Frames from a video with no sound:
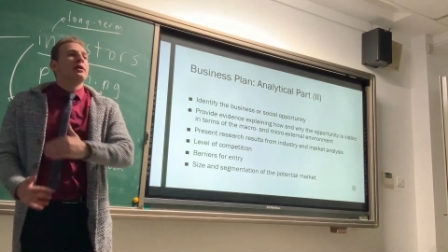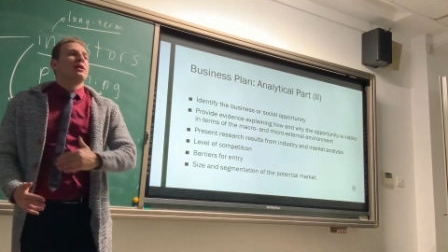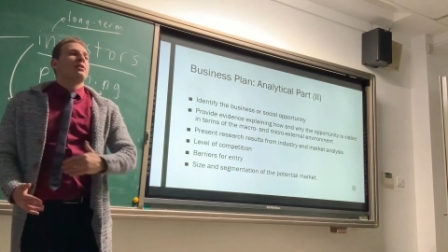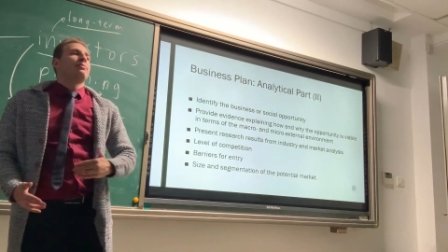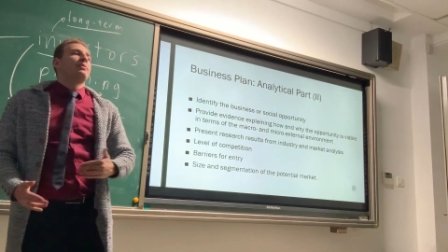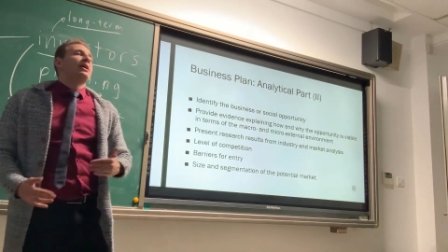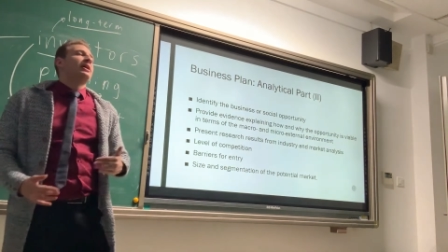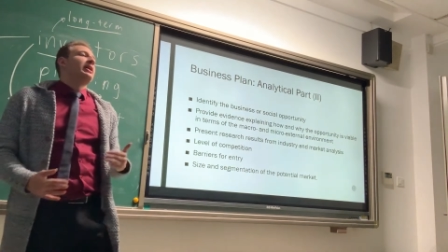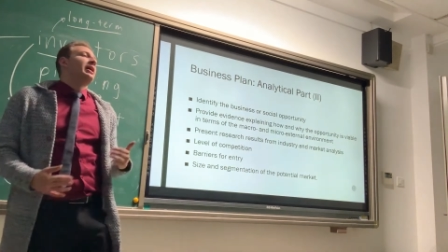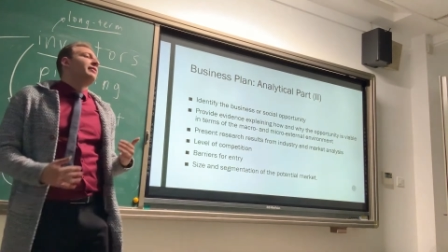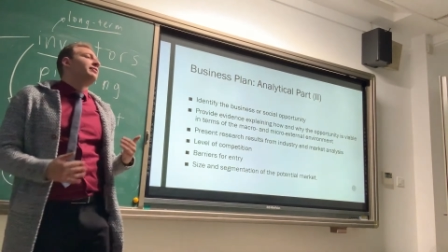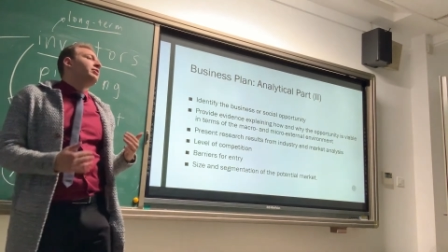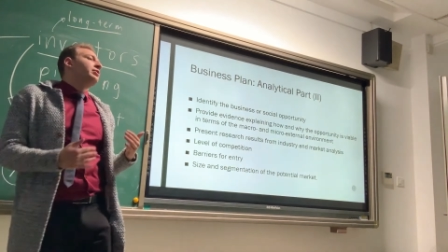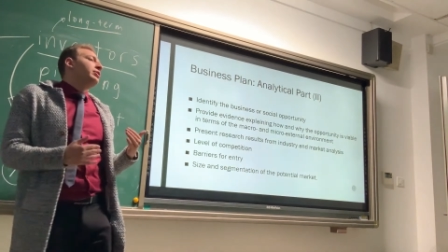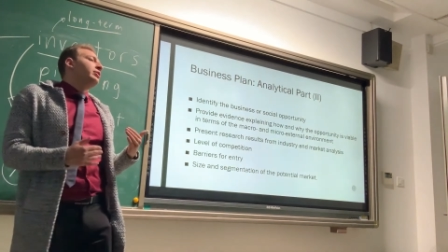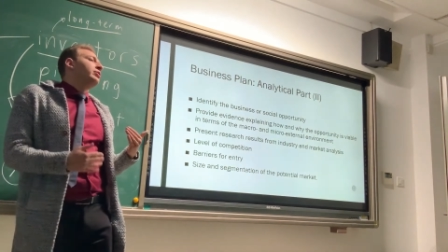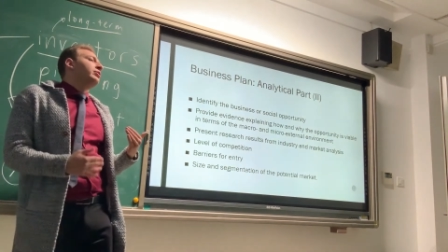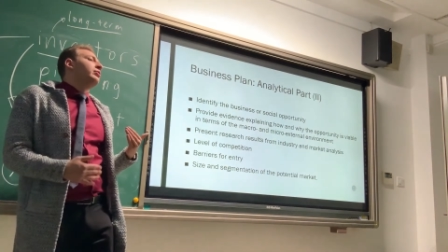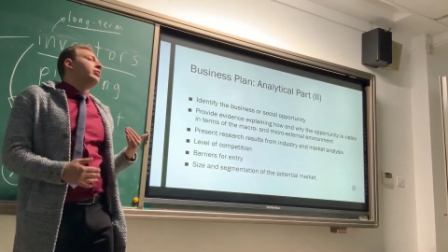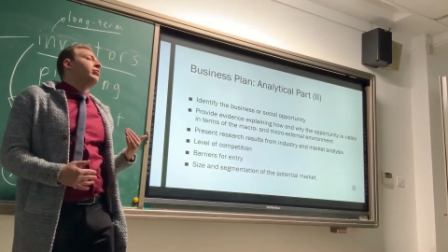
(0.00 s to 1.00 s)
It might have to
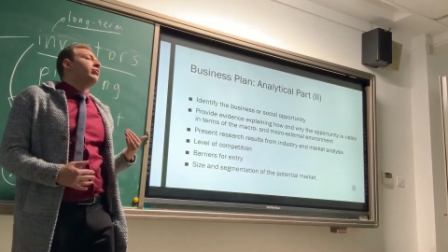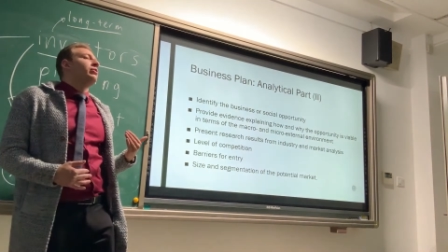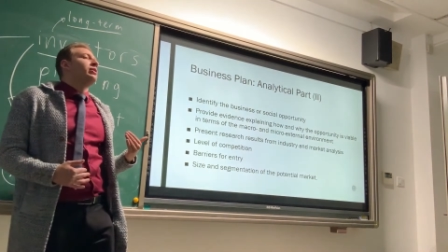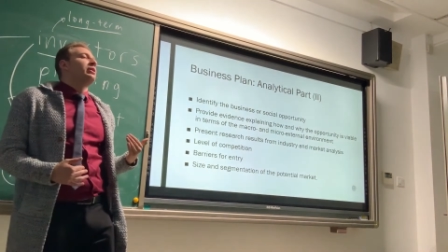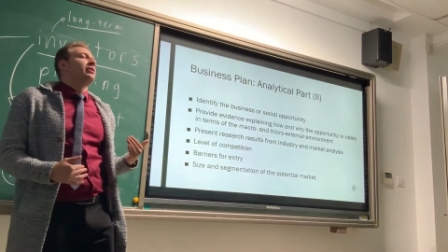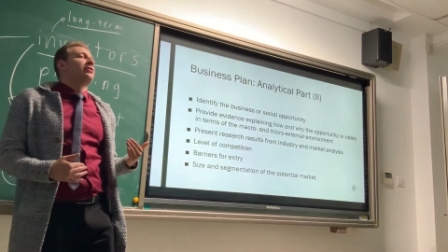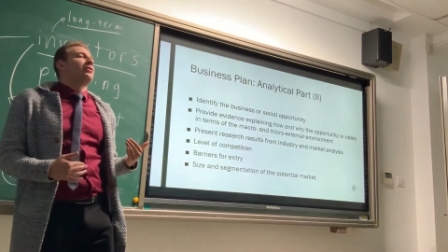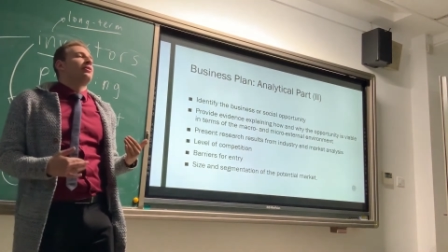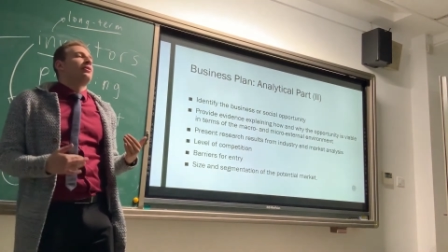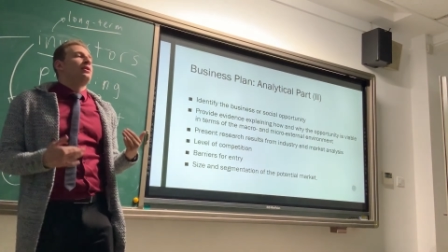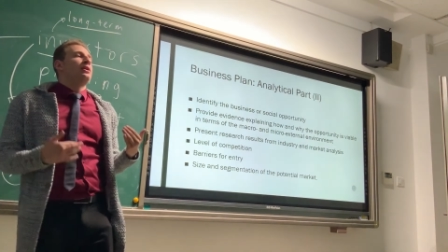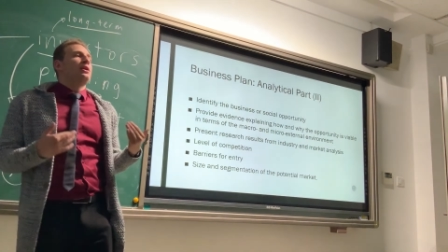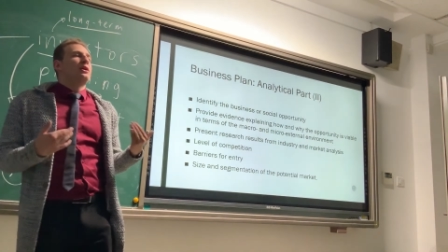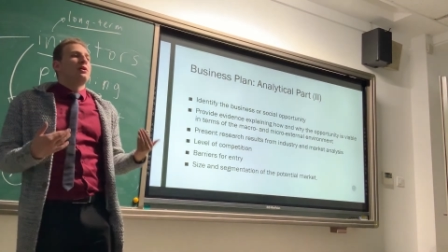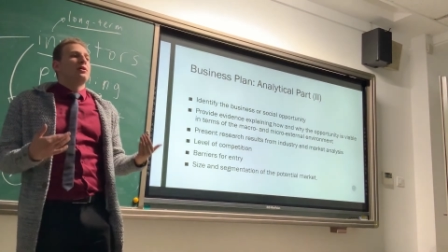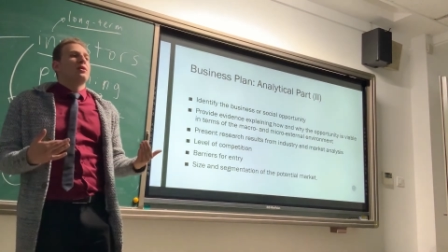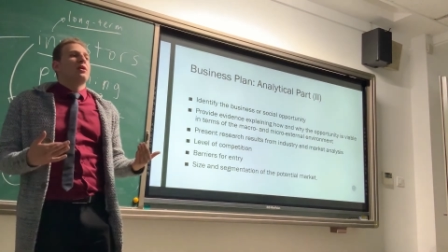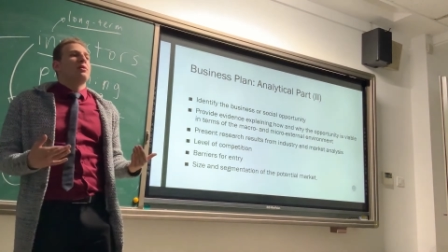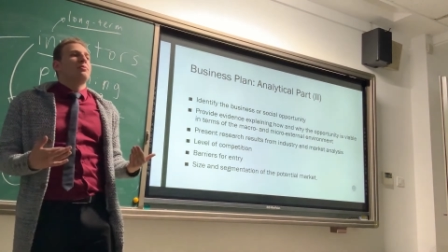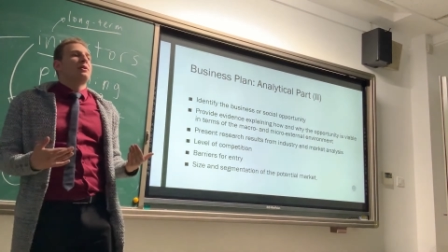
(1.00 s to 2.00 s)
do with
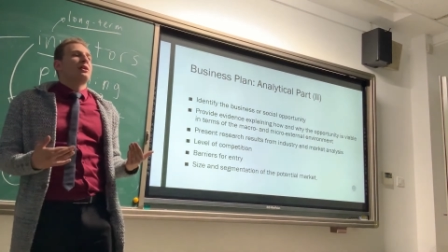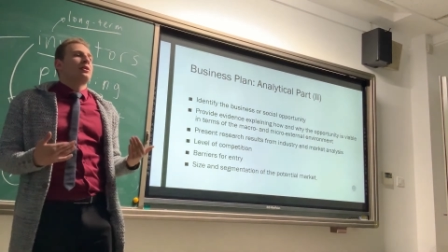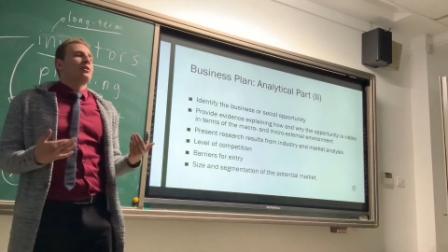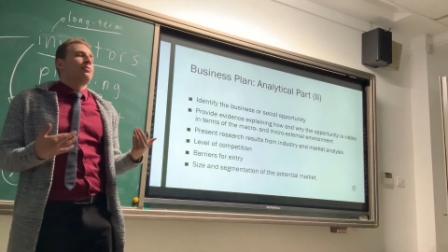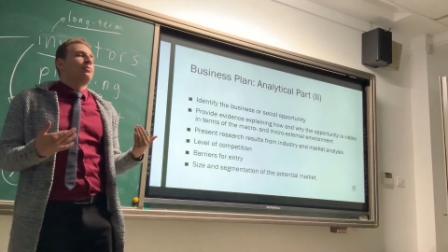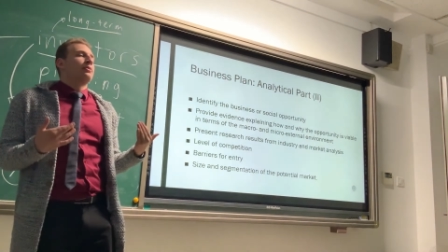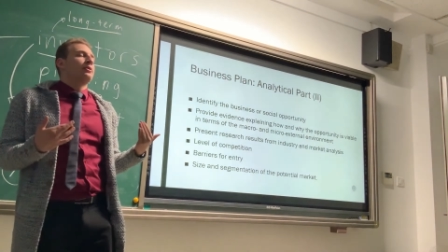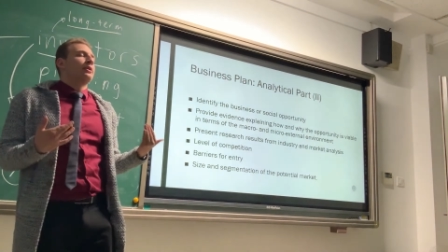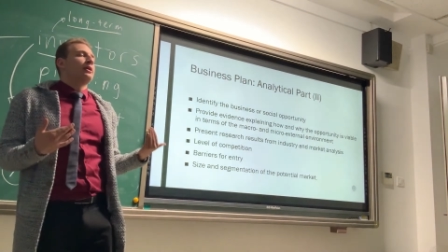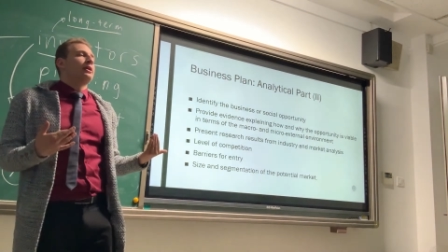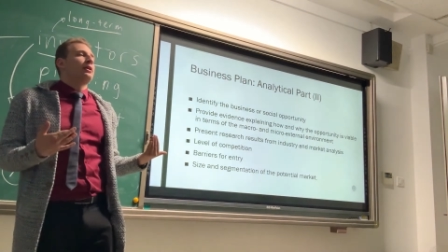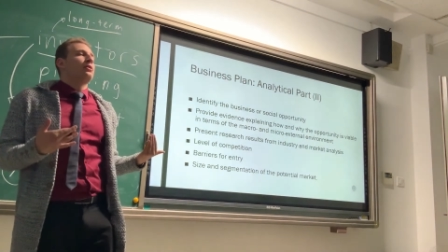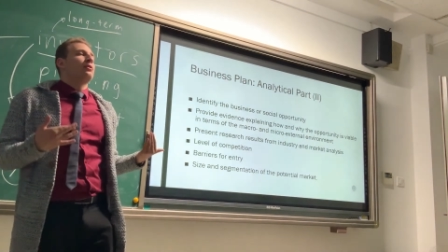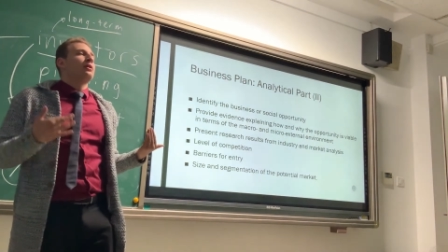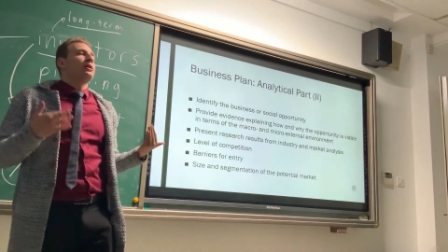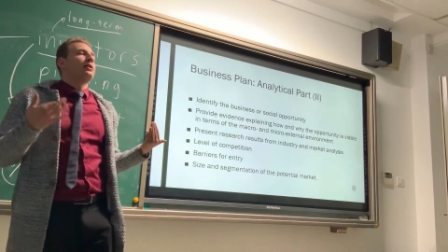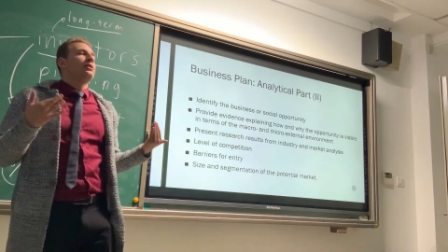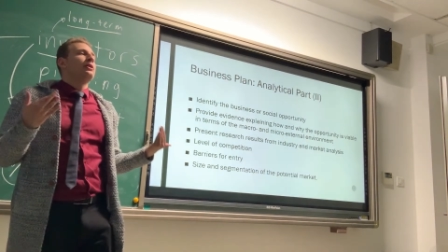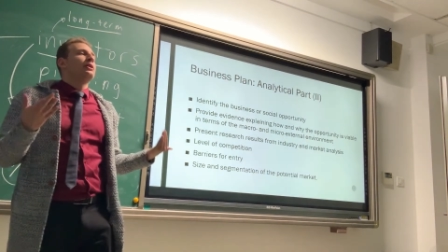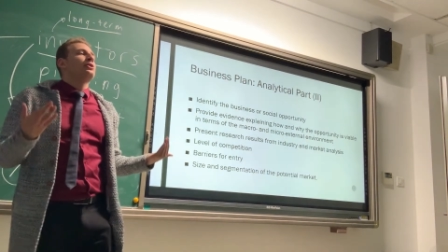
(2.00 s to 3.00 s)
economic and political
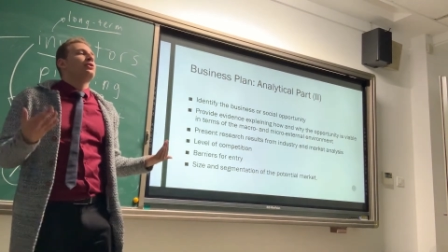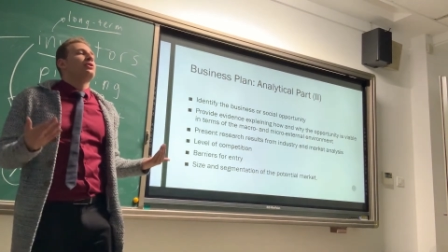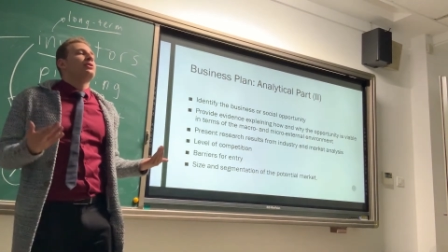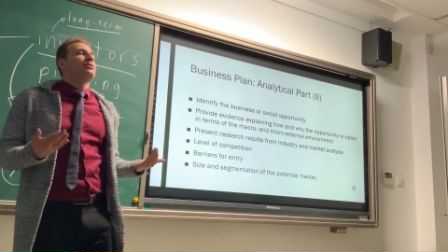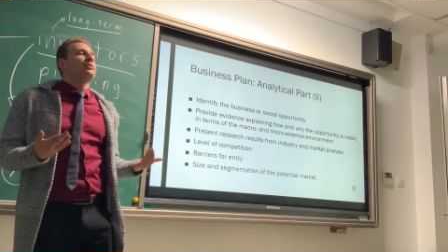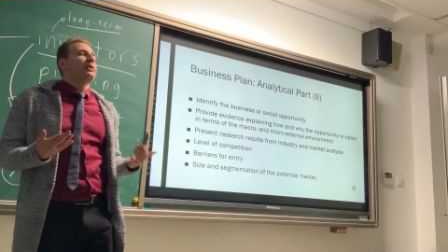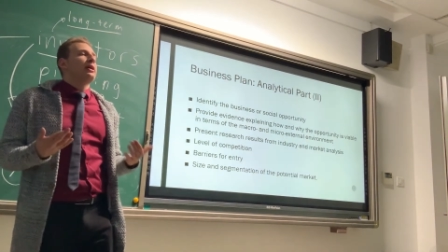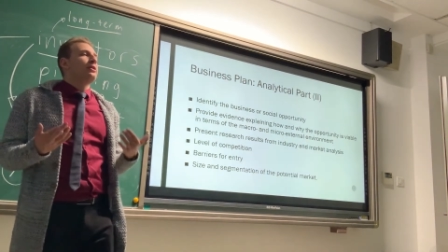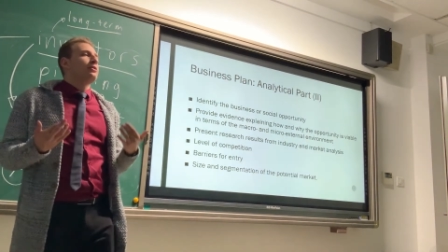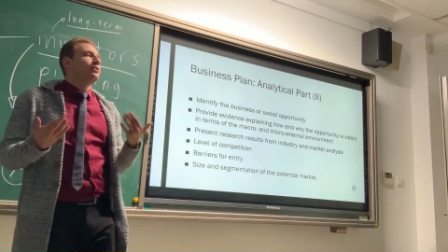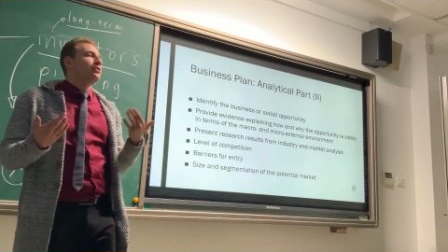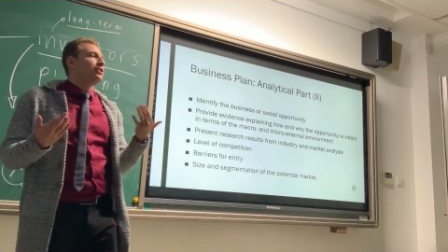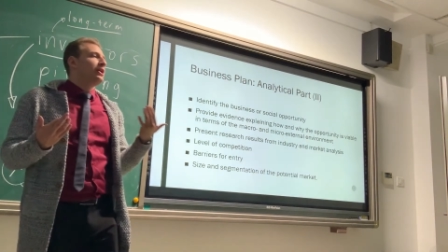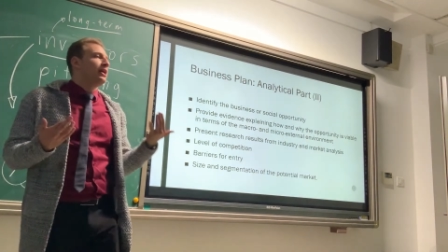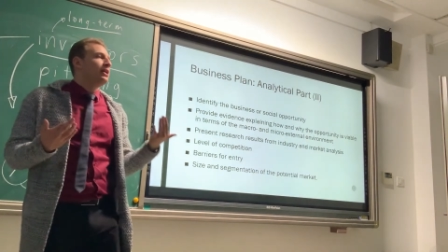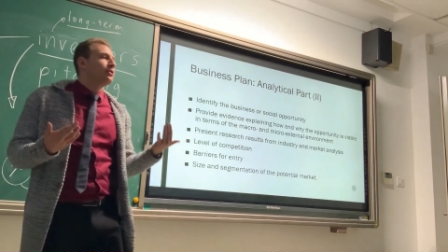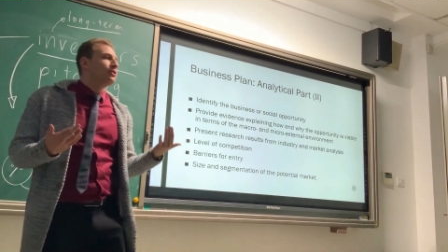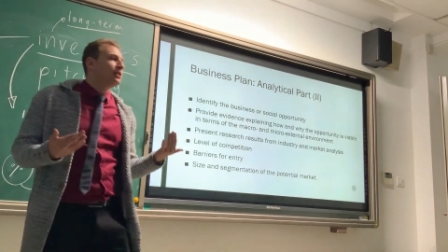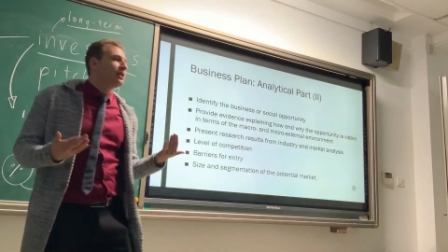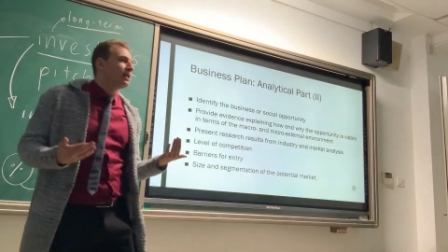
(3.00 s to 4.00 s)
conditions that are
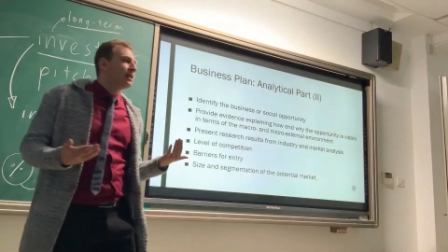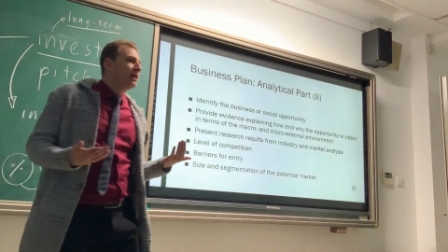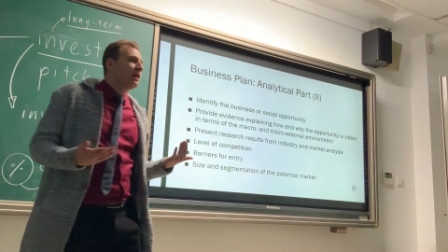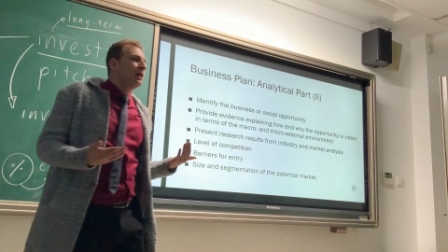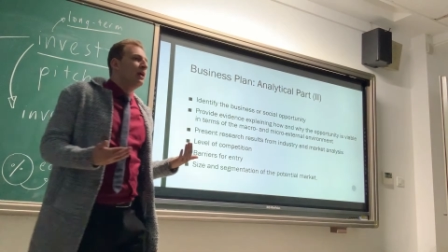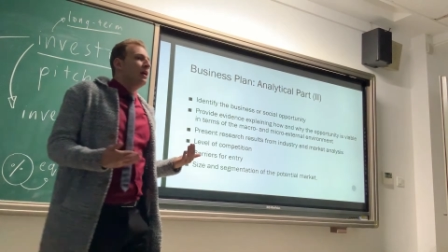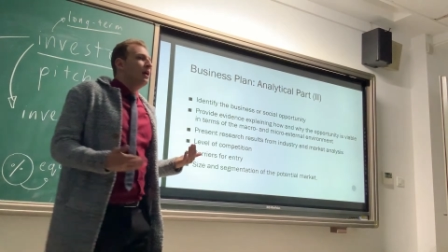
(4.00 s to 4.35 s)
changing.